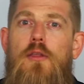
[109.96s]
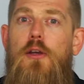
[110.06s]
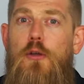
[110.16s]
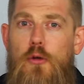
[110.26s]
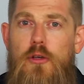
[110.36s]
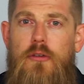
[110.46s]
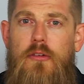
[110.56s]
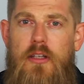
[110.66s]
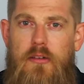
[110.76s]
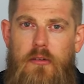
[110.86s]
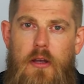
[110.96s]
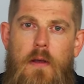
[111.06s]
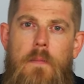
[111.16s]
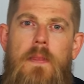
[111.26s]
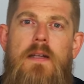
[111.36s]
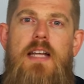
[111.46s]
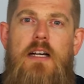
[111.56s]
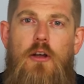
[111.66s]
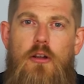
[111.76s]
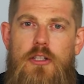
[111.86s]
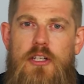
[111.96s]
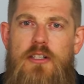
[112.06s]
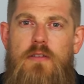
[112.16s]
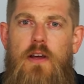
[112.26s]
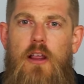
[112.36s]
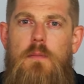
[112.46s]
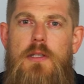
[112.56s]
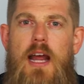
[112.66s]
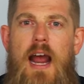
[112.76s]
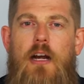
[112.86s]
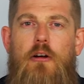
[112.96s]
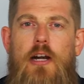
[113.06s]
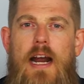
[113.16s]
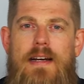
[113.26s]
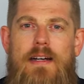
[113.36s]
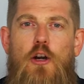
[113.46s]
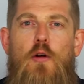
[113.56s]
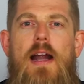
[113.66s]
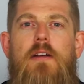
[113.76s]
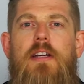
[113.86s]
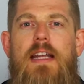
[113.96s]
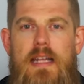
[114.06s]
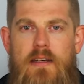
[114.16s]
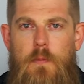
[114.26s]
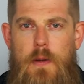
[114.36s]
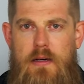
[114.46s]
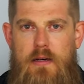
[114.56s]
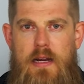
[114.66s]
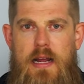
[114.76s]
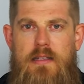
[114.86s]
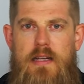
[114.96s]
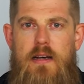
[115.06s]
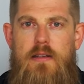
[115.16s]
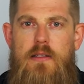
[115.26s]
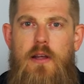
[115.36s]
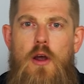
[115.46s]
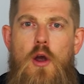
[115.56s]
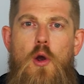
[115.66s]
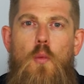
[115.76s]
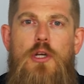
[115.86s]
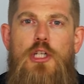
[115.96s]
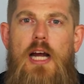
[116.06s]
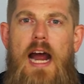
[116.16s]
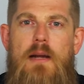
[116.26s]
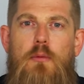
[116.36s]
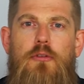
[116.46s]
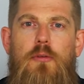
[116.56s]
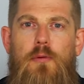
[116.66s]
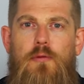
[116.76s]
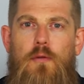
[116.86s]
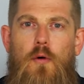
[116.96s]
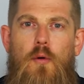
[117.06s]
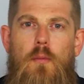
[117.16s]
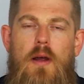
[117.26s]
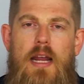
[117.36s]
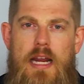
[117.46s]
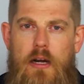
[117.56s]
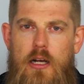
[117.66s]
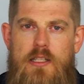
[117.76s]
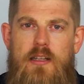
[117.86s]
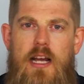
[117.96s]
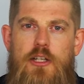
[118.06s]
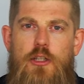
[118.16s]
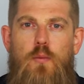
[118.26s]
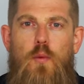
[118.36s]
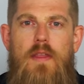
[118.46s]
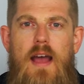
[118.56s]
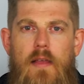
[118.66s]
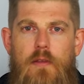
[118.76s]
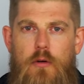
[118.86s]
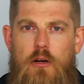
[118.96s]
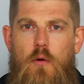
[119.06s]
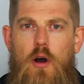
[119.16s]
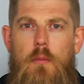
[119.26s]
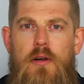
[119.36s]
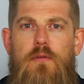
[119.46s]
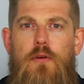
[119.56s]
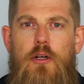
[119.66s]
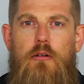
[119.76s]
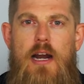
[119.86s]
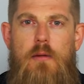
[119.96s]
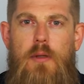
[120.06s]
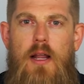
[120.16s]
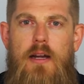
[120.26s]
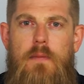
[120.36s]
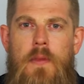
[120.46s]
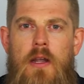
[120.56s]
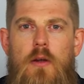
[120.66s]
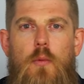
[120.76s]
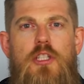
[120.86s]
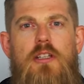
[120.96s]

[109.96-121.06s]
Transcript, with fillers: The good news is technology has developed and created ground independent antennas, which are able to perform in isolation without the requirement for a ground plane, which